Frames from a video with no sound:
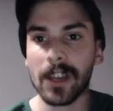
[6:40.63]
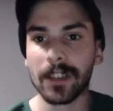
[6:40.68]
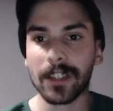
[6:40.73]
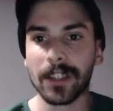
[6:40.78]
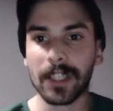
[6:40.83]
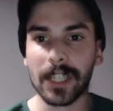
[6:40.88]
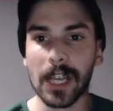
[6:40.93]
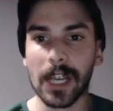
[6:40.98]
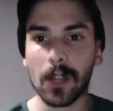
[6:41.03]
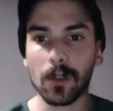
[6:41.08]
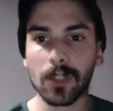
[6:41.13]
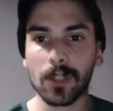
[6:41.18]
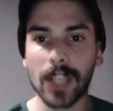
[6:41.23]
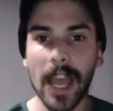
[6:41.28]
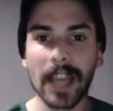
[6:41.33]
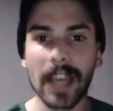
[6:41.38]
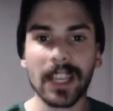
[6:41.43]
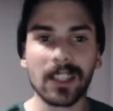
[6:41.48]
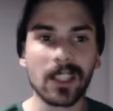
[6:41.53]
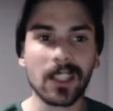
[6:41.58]
The Yellow
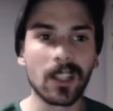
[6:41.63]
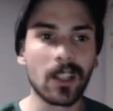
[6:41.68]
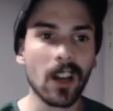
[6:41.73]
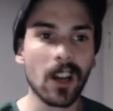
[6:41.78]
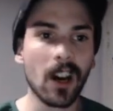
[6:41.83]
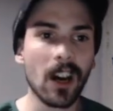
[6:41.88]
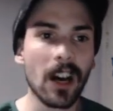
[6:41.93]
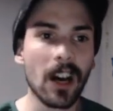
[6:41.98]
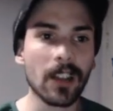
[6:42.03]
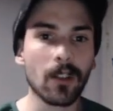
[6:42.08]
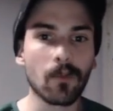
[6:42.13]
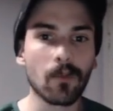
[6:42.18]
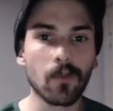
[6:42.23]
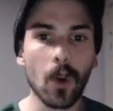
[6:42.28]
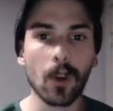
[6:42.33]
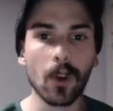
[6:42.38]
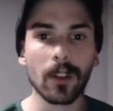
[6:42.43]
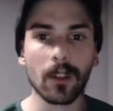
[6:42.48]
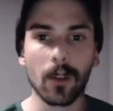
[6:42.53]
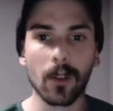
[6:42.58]
Jackets got on a
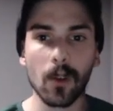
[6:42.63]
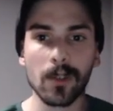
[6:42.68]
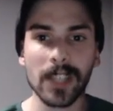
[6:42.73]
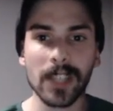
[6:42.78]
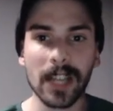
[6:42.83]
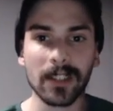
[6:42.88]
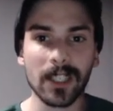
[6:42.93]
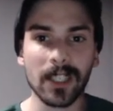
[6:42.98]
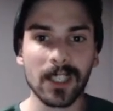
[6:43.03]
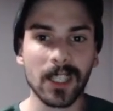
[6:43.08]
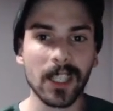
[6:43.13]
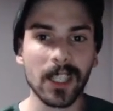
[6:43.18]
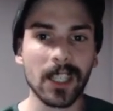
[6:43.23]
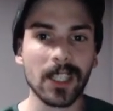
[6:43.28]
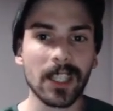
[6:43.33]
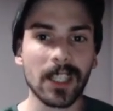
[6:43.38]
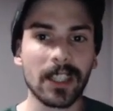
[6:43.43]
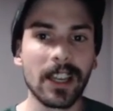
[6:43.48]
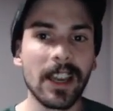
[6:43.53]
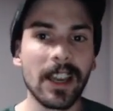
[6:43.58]
roll to close out the
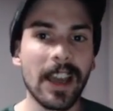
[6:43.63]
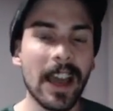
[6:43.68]
season